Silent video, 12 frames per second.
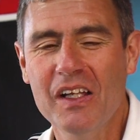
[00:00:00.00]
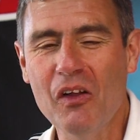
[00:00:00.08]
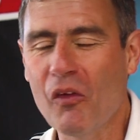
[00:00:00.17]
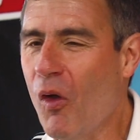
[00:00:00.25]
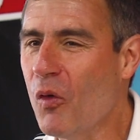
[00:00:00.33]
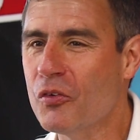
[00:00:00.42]
you
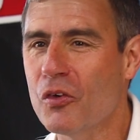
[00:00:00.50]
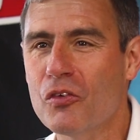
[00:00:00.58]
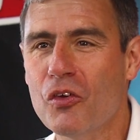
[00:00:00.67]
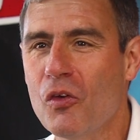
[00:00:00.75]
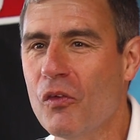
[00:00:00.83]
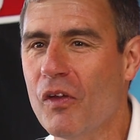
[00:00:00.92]
know those are
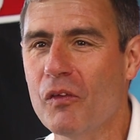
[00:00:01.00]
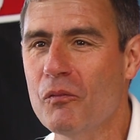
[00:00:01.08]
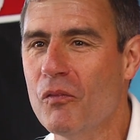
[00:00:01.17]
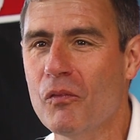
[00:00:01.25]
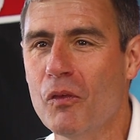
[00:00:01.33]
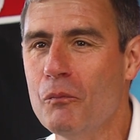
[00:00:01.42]
two that
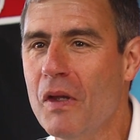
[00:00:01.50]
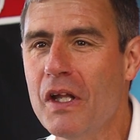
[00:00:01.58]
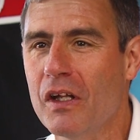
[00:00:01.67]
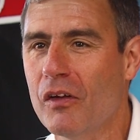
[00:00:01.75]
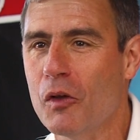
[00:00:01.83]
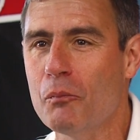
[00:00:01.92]

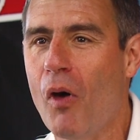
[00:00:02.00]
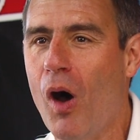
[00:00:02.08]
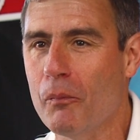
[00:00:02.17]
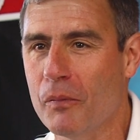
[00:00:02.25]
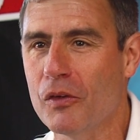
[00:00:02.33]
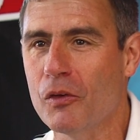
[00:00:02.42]
immediately
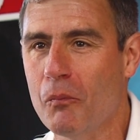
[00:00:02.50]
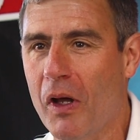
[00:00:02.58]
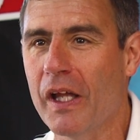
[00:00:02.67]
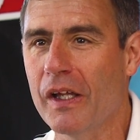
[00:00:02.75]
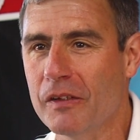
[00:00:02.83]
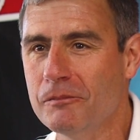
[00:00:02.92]
pop into
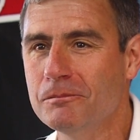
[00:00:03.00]
my head.